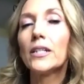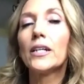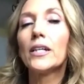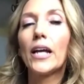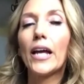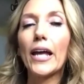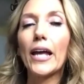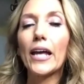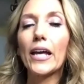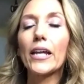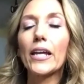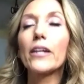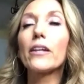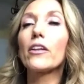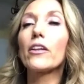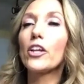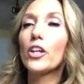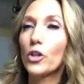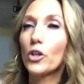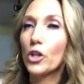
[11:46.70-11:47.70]
And,
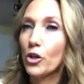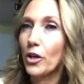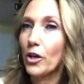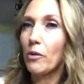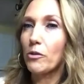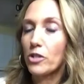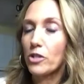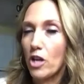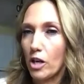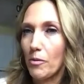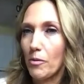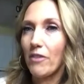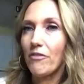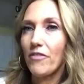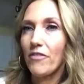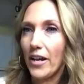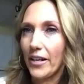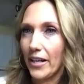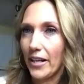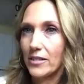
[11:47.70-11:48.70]
we're talking about
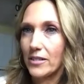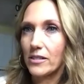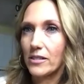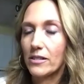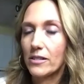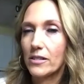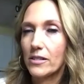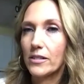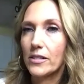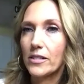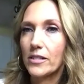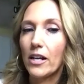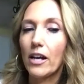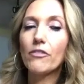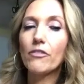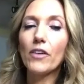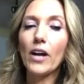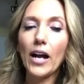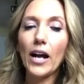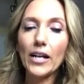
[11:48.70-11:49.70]
finances and stuff.
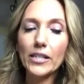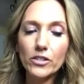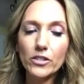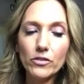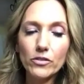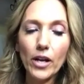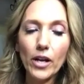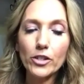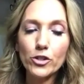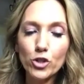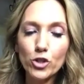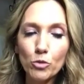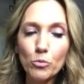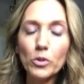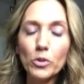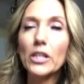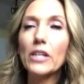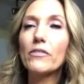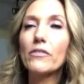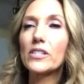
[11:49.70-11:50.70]
I do
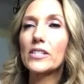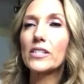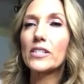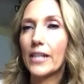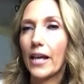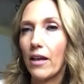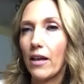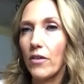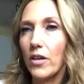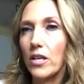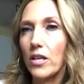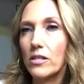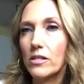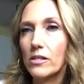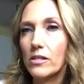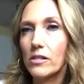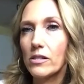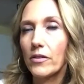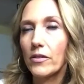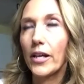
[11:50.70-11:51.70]
believe in
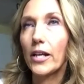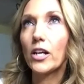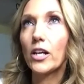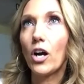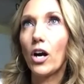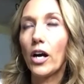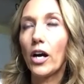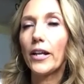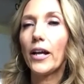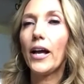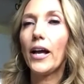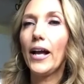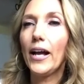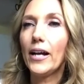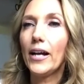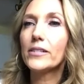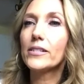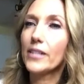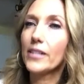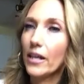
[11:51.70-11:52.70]
savings. Thank God I had
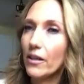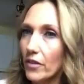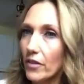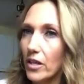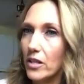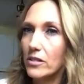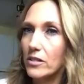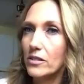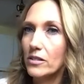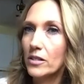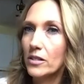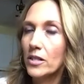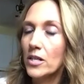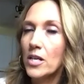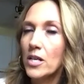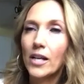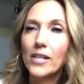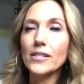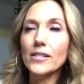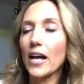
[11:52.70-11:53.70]
savings,
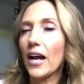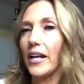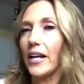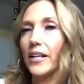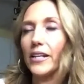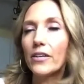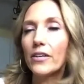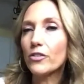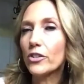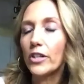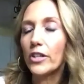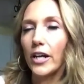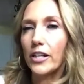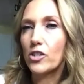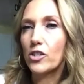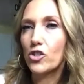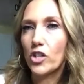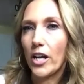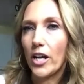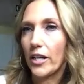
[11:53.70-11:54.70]
because I never got a
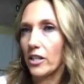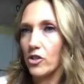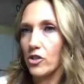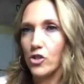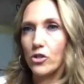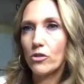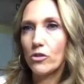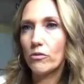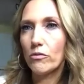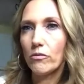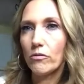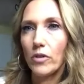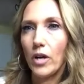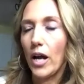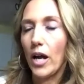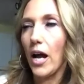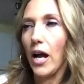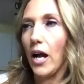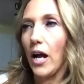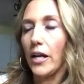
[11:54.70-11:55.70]
check. Did you?
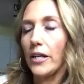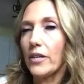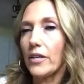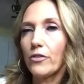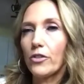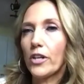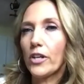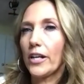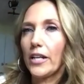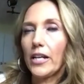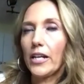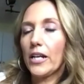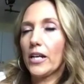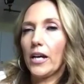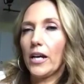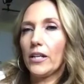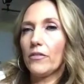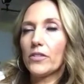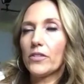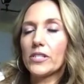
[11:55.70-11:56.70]
I never got any
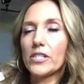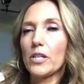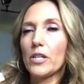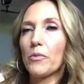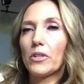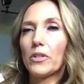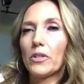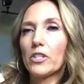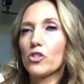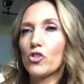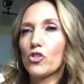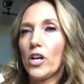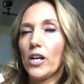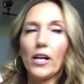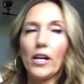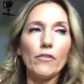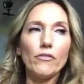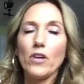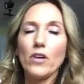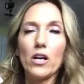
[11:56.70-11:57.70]
kind of a stimulus check.
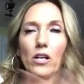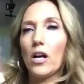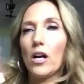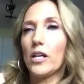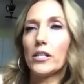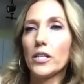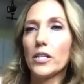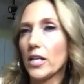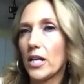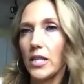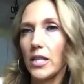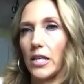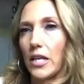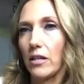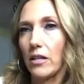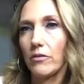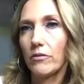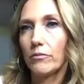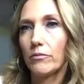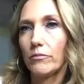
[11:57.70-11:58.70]
I've not gotten anything,
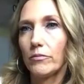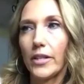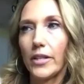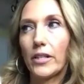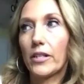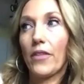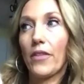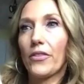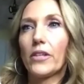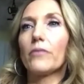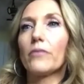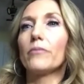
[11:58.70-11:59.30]
like nothing.